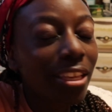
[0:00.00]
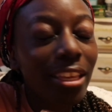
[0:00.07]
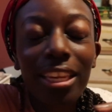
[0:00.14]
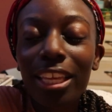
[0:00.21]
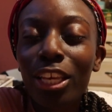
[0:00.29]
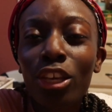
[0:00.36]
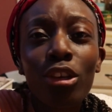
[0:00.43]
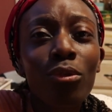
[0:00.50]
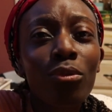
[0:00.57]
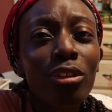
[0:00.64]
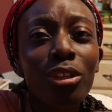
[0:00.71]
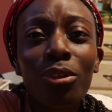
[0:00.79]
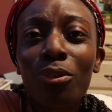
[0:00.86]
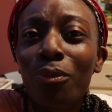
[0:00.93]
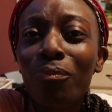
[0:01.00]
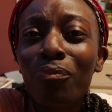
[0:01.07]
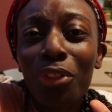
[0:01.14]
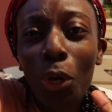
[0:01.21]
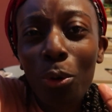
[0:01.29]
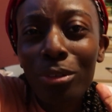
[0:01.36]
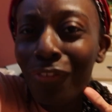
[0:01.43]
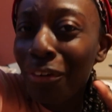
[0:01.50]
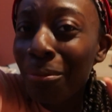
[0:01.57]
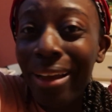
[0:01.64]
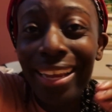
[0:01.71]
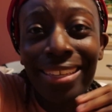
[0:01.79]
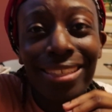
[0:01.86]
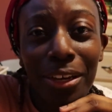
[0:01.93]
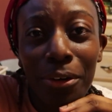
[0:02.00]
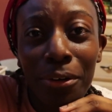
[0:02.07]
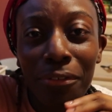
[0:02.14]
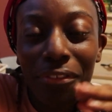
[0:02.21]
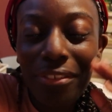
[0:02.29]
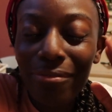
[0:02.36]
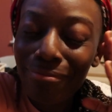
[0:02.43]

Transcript: Giving cute little notes for myself.